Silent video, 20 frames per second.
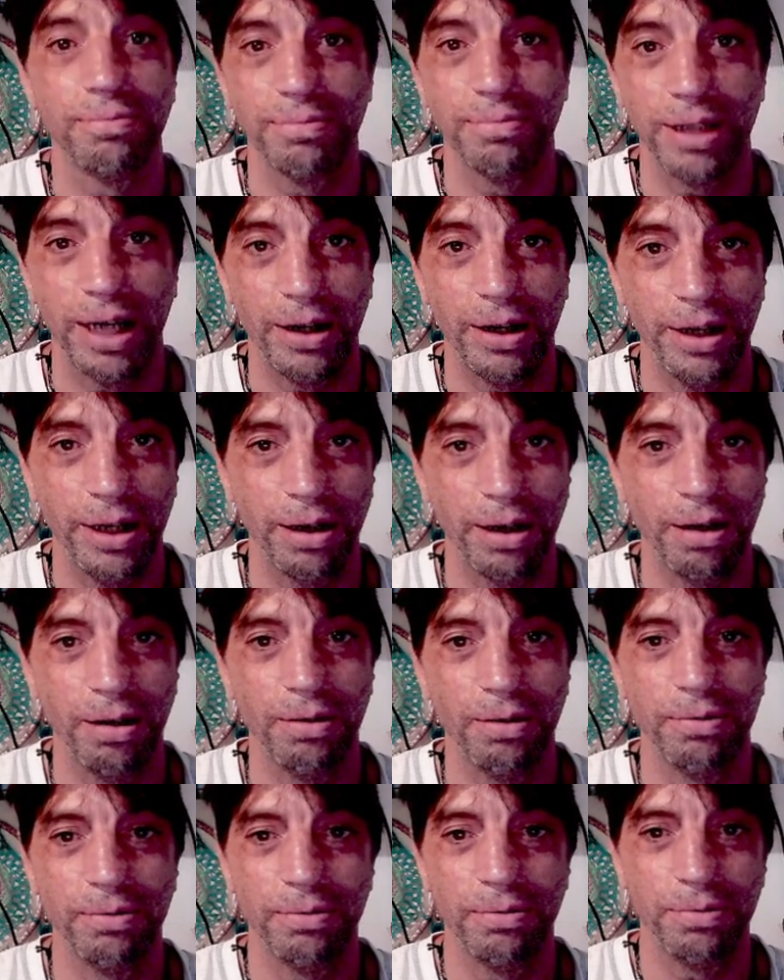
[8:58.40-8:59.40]
There you
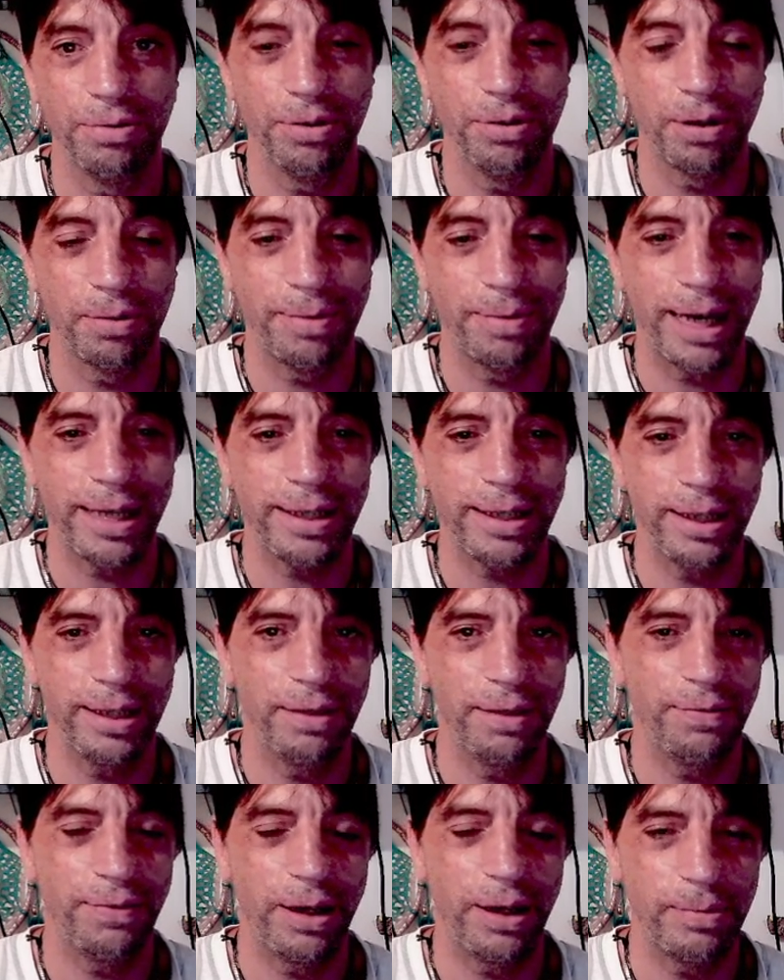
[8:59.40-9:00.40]
go. Your masculine
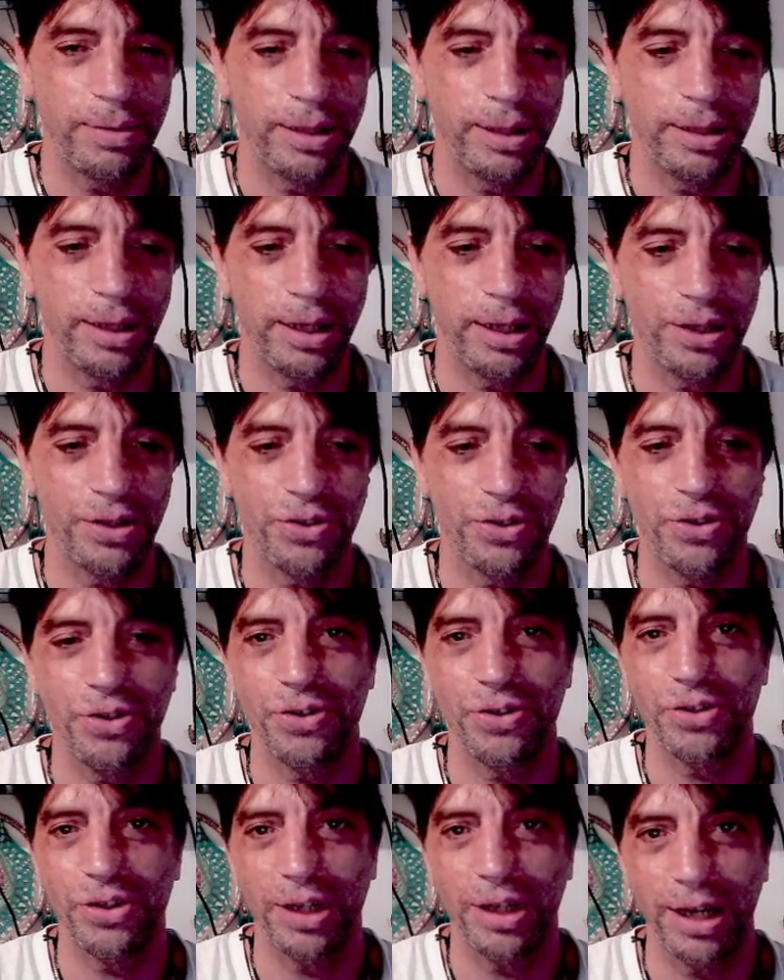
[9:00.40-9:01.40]
and feminine
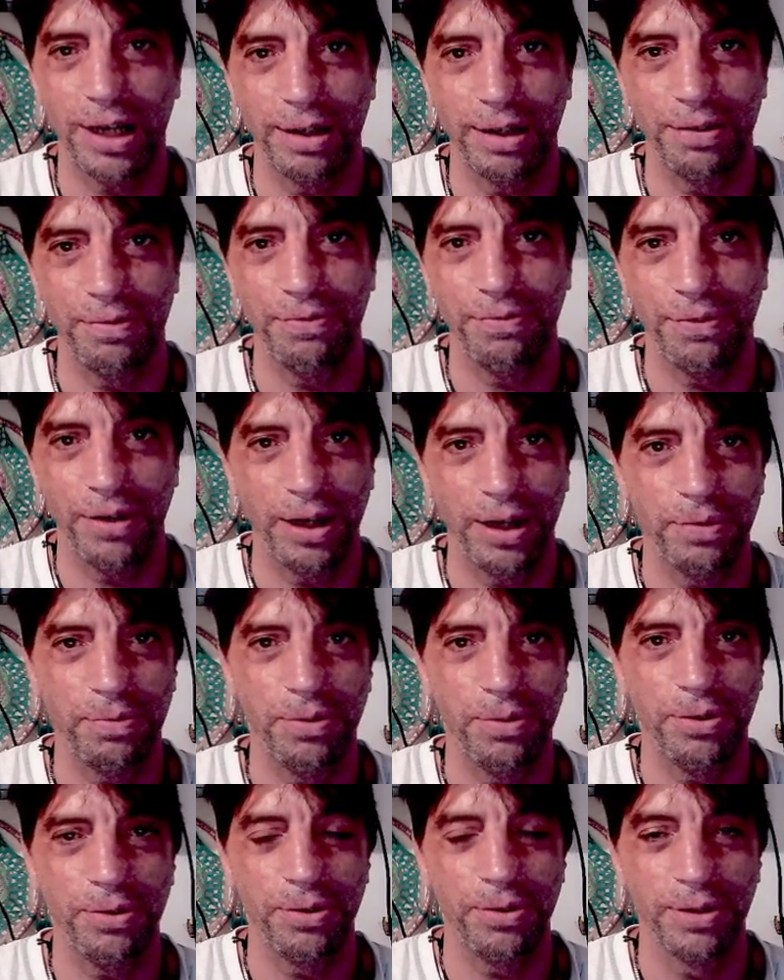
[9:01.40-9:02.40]
energies, they are in fight
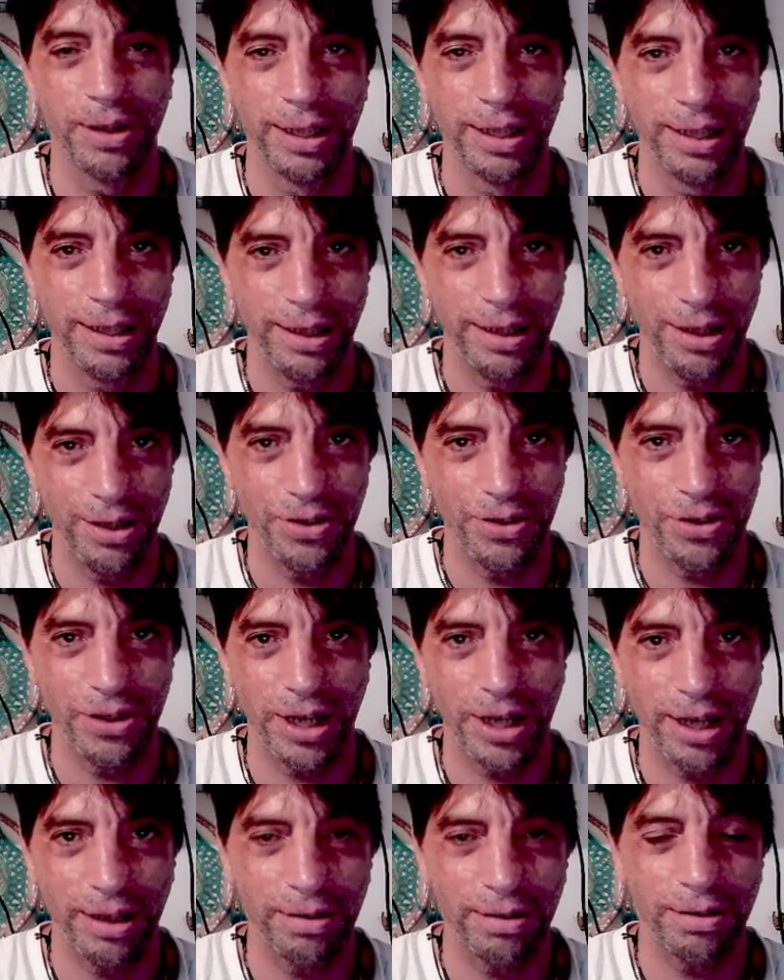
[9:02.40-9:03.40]
with you.
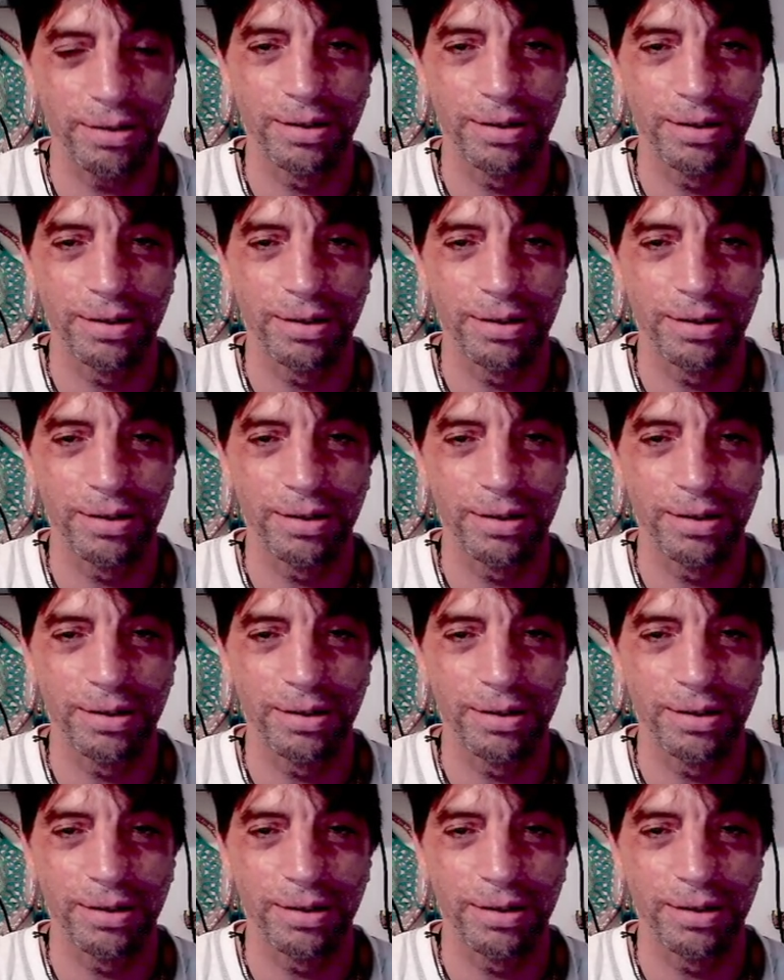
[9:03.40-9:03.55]
Instead,